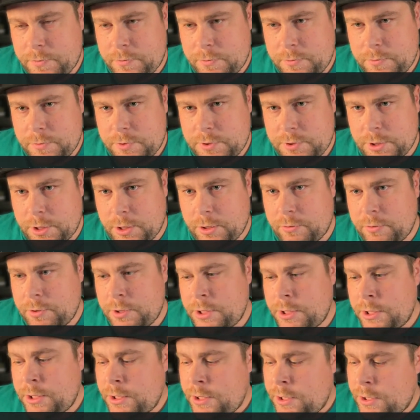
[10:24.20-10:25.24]
So,
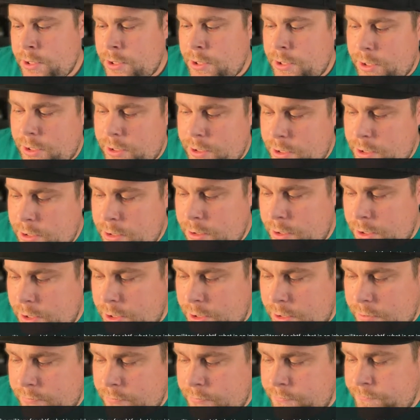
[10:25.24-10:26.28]
and then
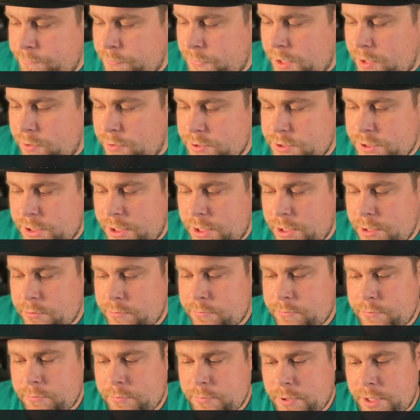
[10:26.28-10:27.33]
I would say
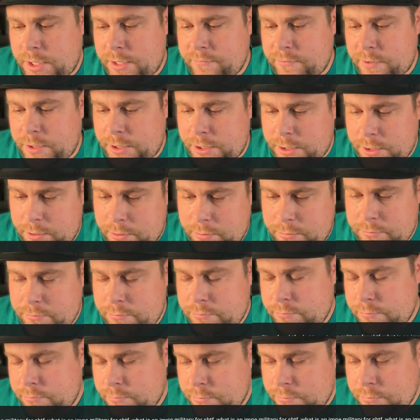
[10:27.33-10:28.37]
have like a
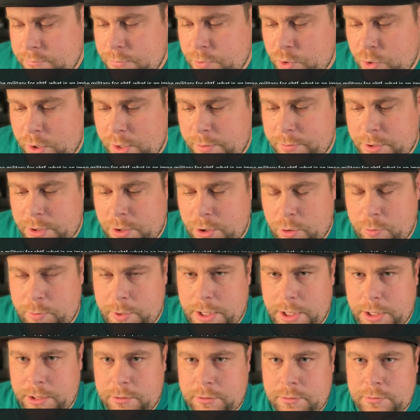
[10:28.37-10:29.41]
grab and go
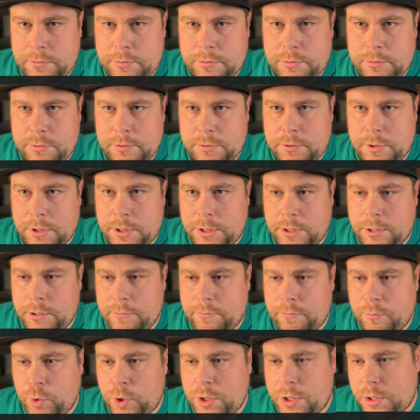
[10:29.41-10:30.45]
bag,
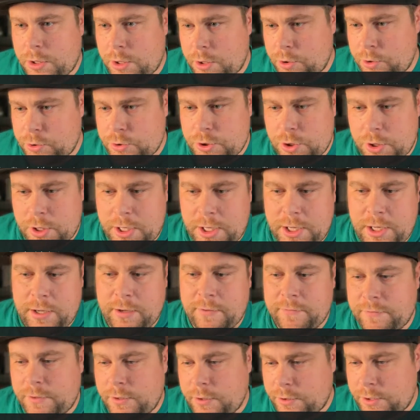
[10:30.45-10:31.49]
what clothes you
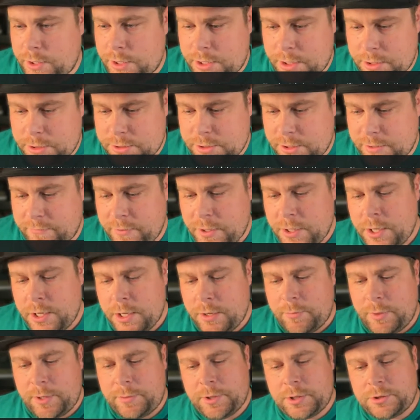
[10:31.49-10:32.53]
have and all that kind of stuff.
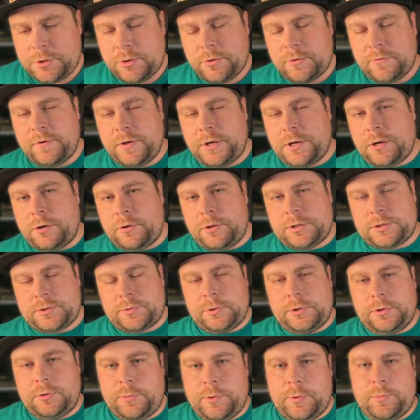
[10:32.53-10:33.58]
Maybe I'll do a video that's a
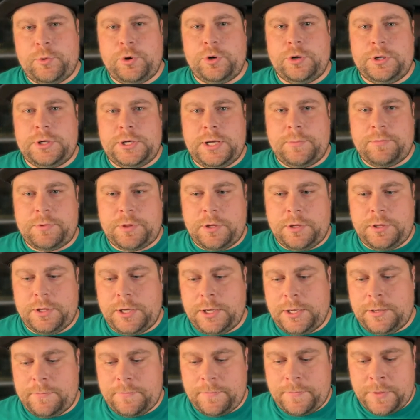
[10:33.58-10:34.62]
little bit more in depth on
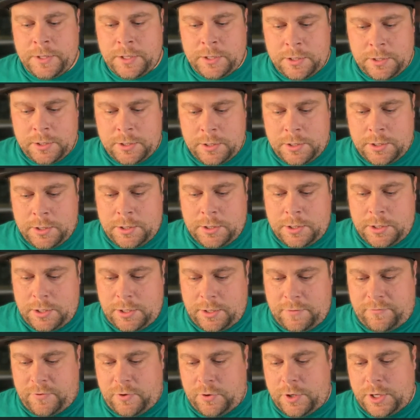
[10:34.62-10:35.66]
that.
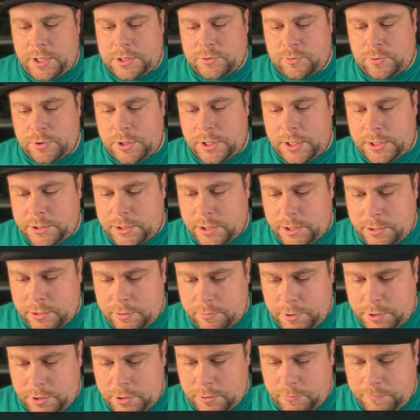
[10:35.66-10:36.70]
If you guys would like that, let
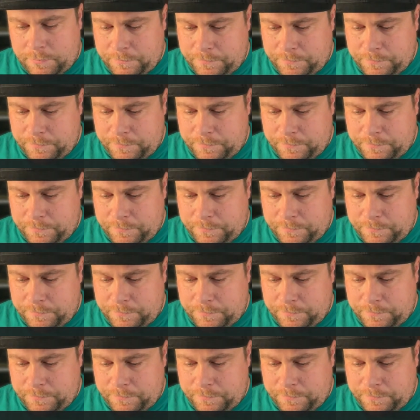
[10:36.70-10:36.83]
me know.